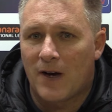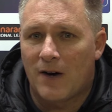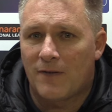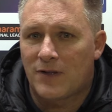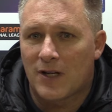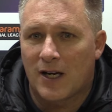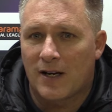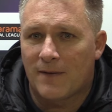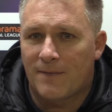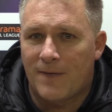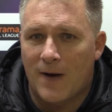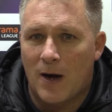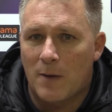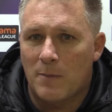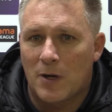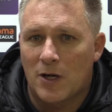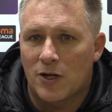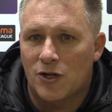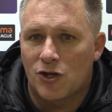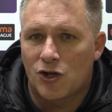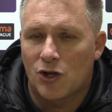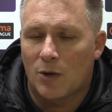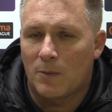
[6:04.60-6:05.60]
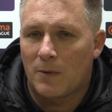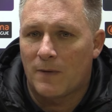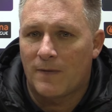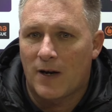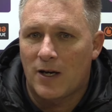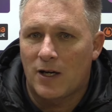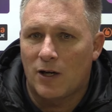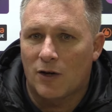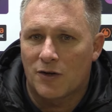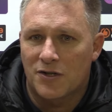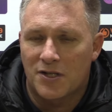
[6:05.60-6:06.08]
here have done a fabulous job. We've
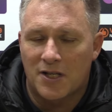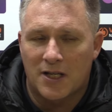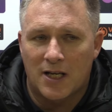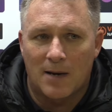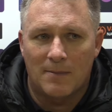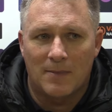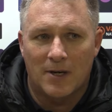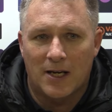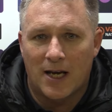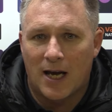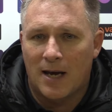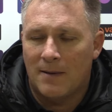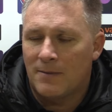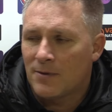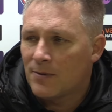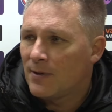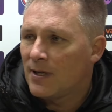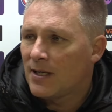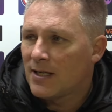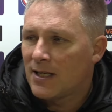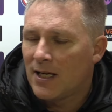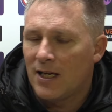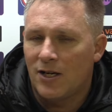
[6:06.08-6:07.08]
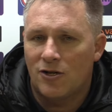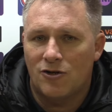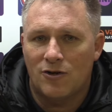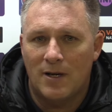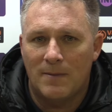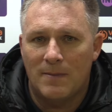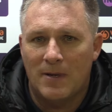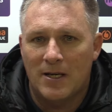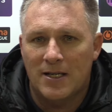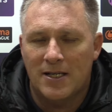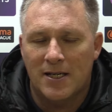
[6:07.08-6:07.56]
only lost a couple of games when it's
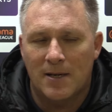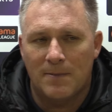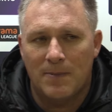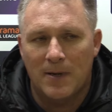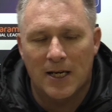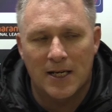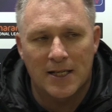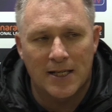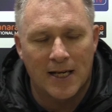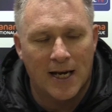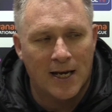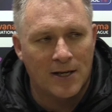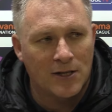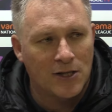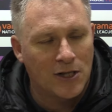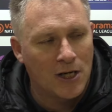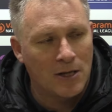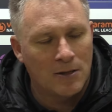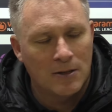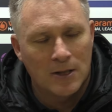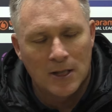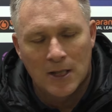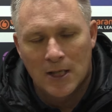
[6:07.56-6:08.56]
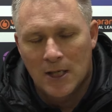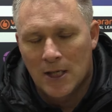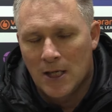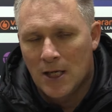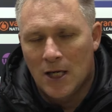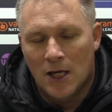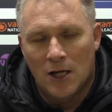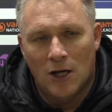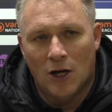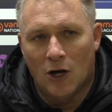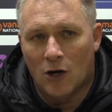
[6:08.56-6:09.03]
literally been tipping it down. So,
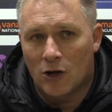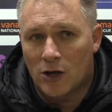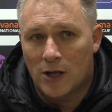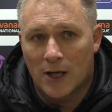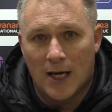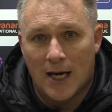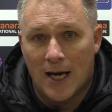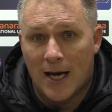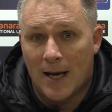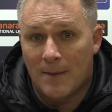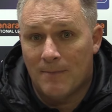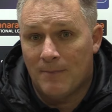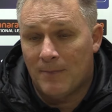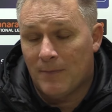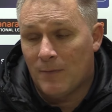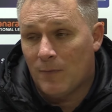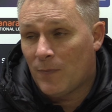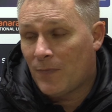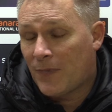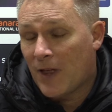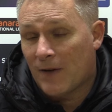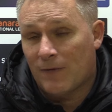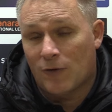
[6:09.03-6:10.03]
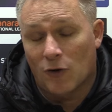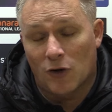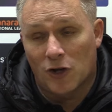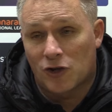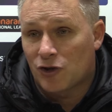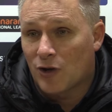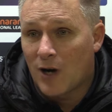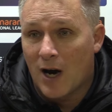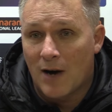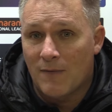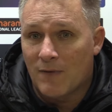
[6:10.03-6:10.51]
look, they've got to
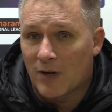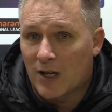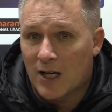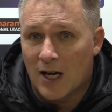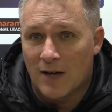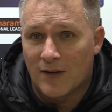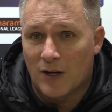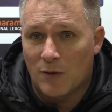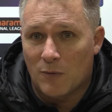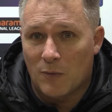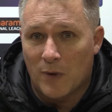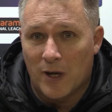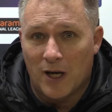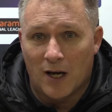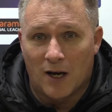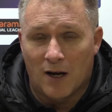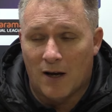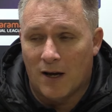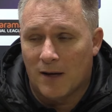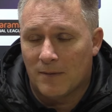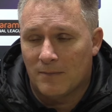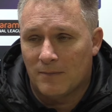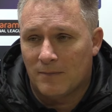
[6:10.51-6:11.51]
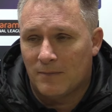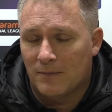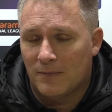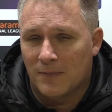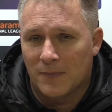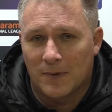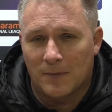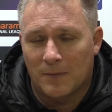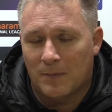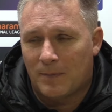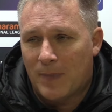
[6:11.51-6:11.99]
try and recover. We are...
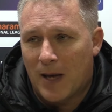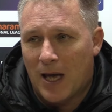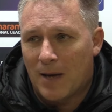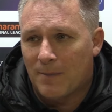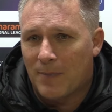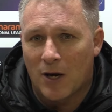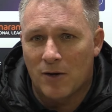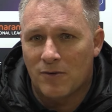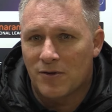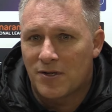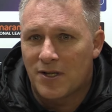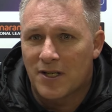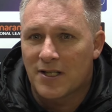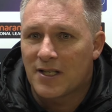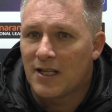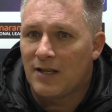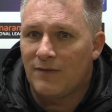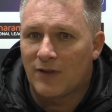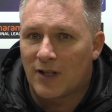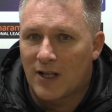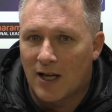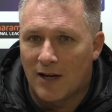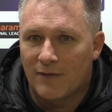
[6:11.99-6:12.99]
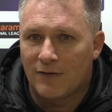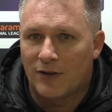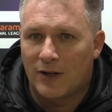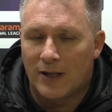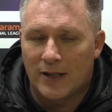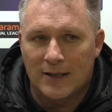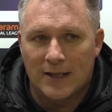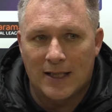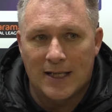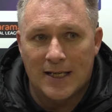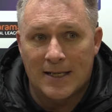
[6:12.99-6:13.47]
bare bones doesn't even cover
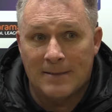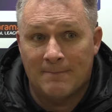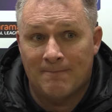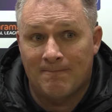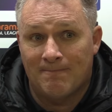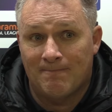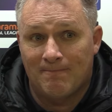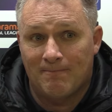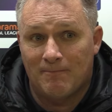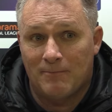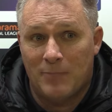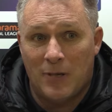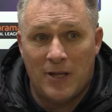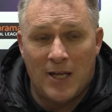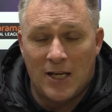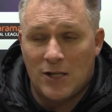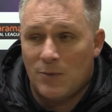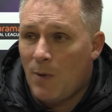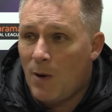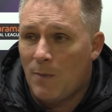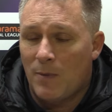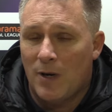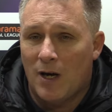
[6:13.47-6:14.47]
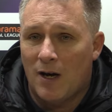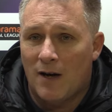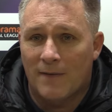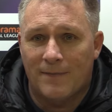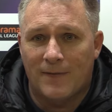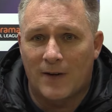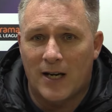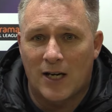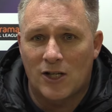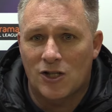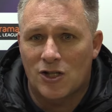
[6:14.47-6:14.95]
it, but that's where we are
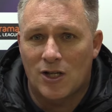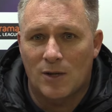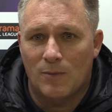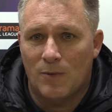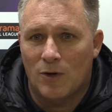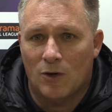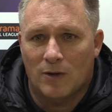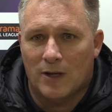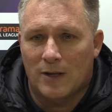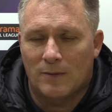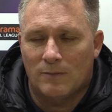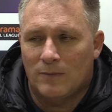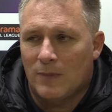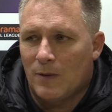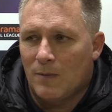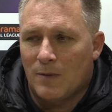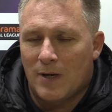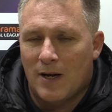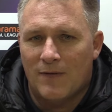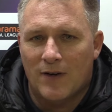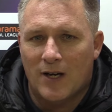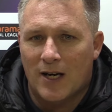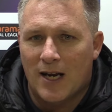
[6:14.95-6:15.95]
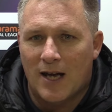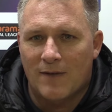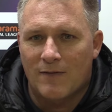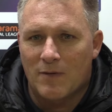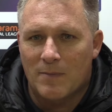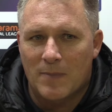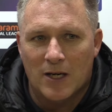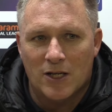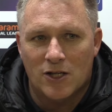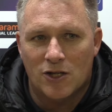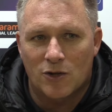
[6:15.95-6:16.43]
financially. We were never going to have
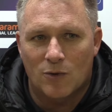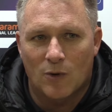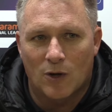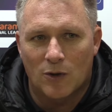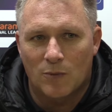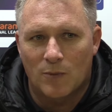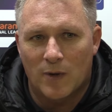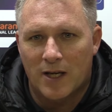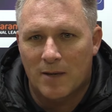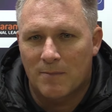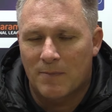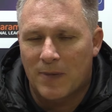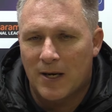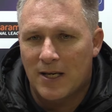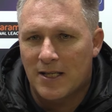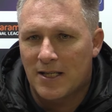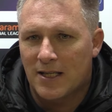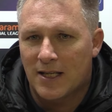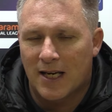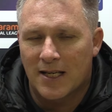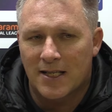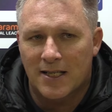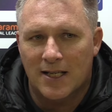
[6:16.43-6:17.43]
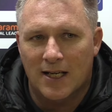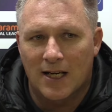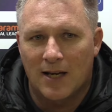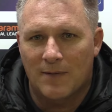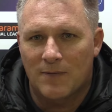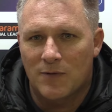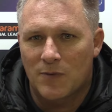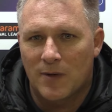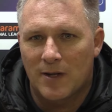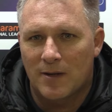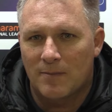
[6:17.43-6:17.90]
a big squad. We're competing against
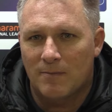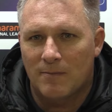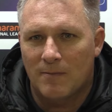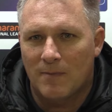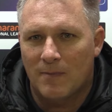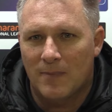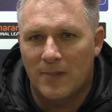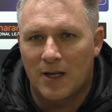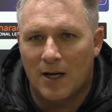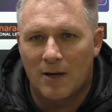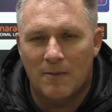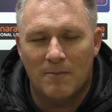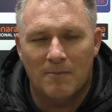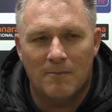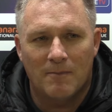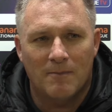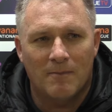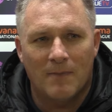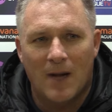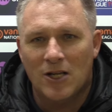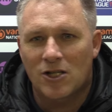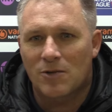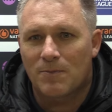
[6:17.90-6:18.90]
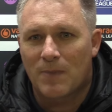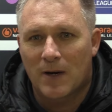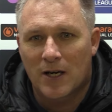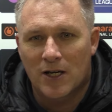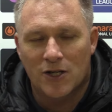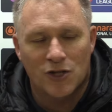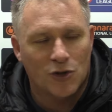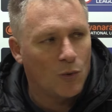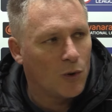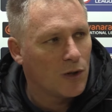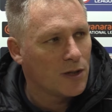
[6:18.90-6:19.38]
clubs with, you know, much
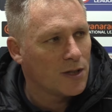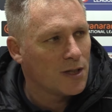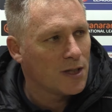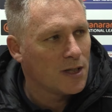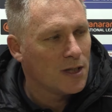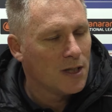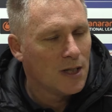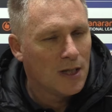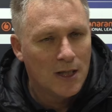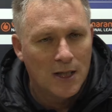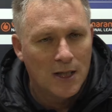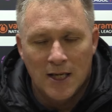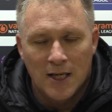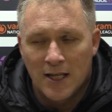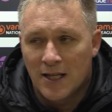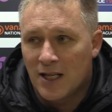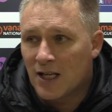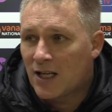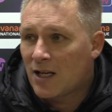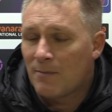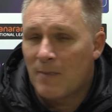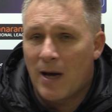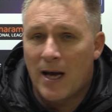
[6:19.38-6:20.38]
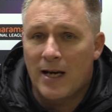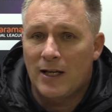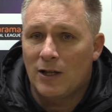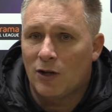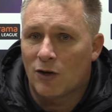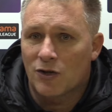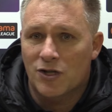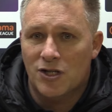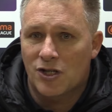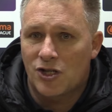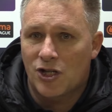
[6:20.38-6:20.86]
bigger squads that can make
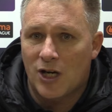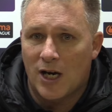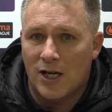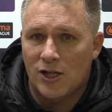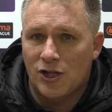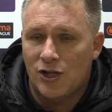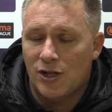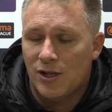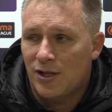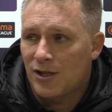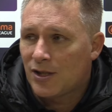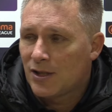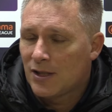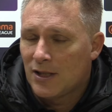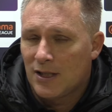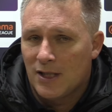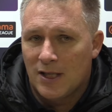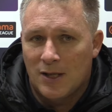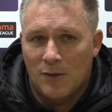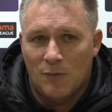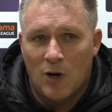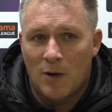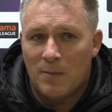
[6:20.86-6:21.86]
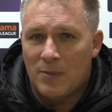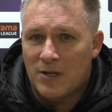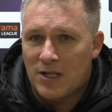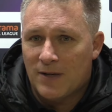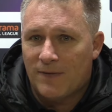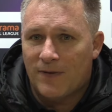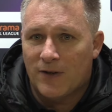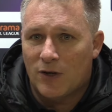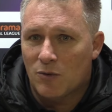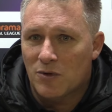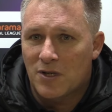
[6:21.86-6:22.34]
lots of changes. Won't be
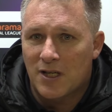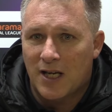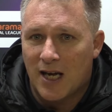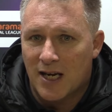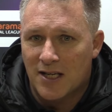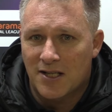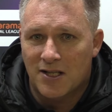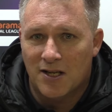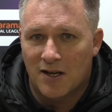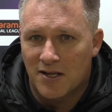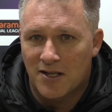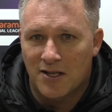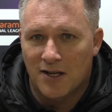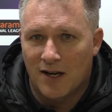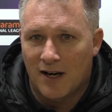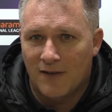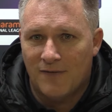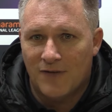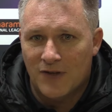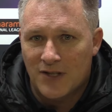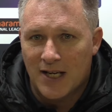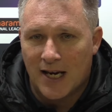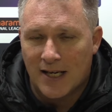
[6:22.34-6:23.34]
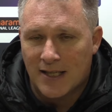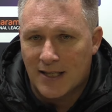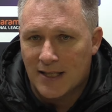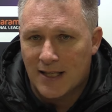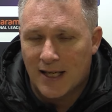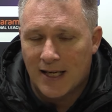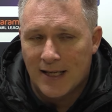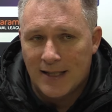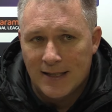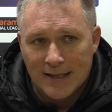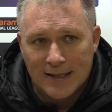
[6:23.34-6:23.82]
difficult to guess our side for
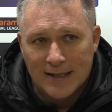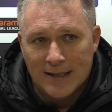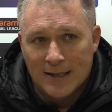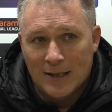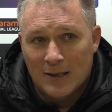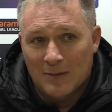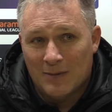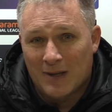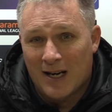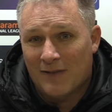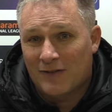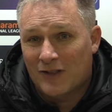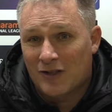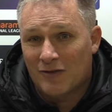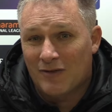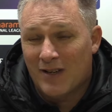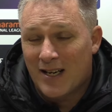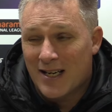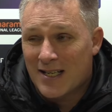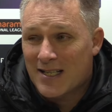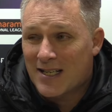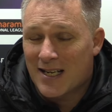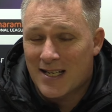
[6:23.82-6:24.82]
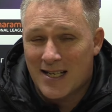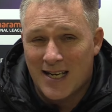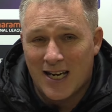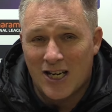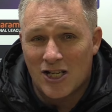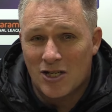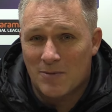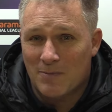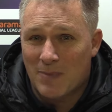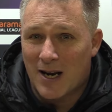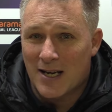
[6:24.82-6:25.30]
Saturday. We'll have to reassess
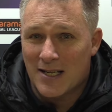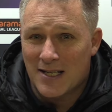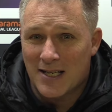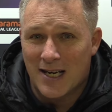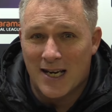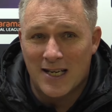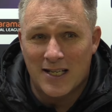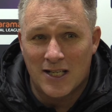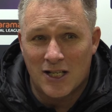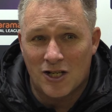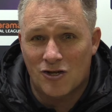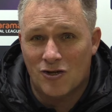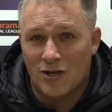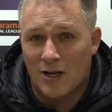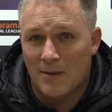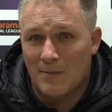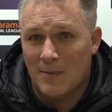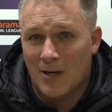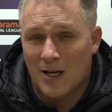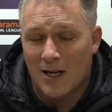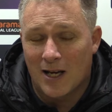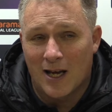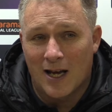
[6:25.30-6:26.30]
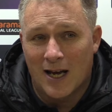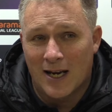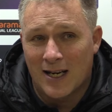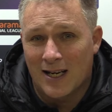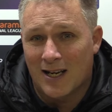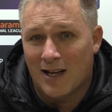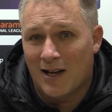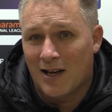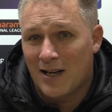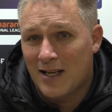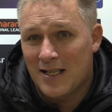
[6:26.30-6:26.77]
Hish, but I'd say it's extremely
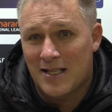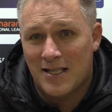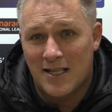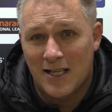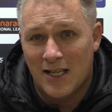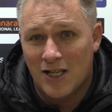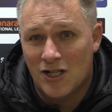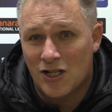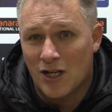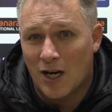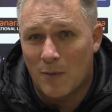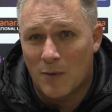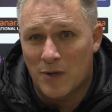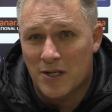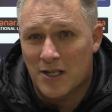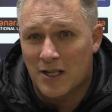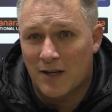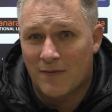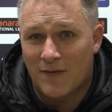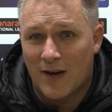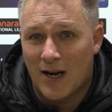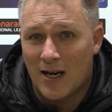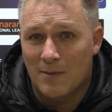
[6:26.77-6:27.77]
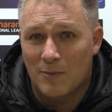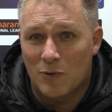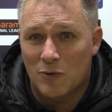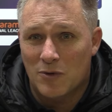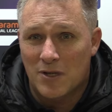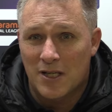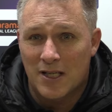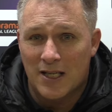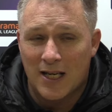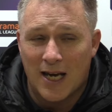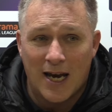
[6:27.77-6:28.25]
unlikely. CJ wasn't
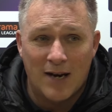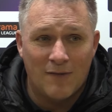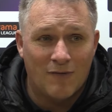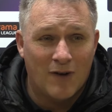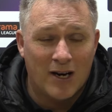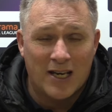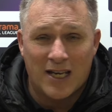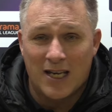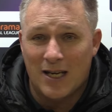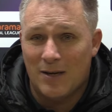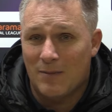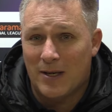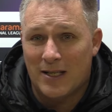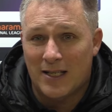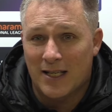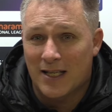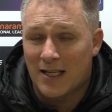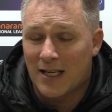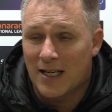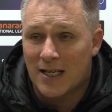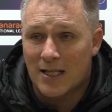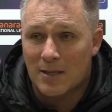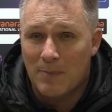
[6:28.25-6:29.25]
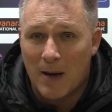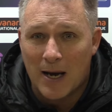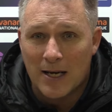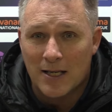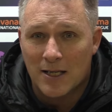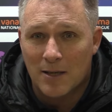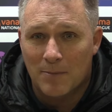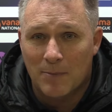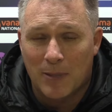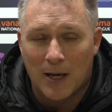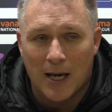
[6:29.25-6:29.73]
available today. Ricky, we didn't
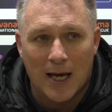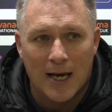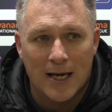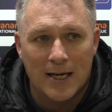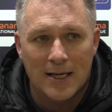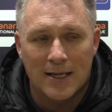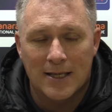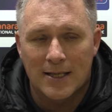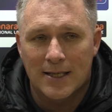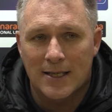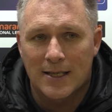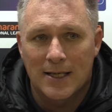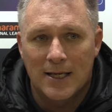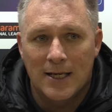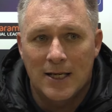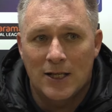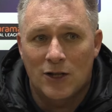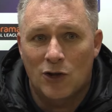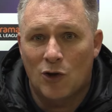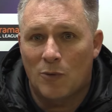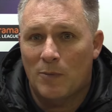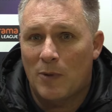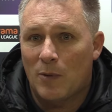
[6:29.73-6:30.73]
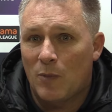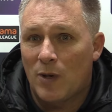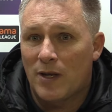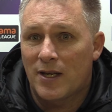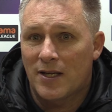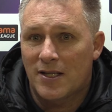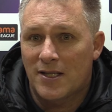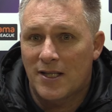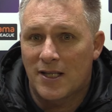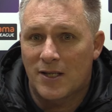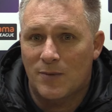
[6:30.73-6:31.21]
expect to play and has not been
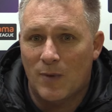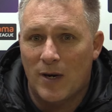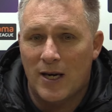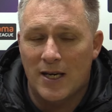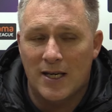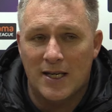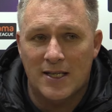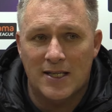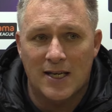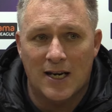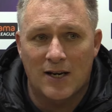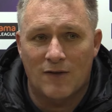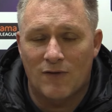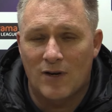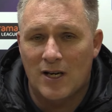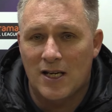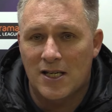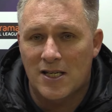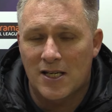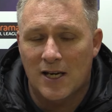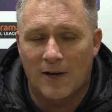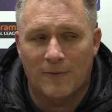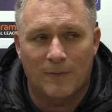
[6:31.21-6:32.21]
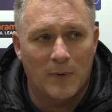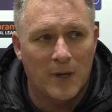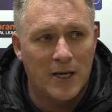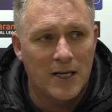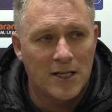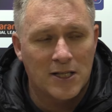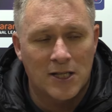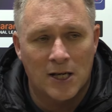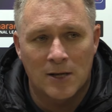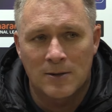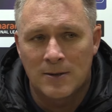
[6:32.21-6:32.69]
with us this week. He's had a really tough
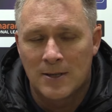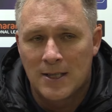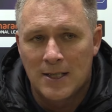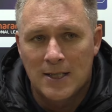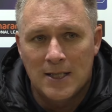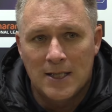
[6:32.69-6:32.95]
week. So,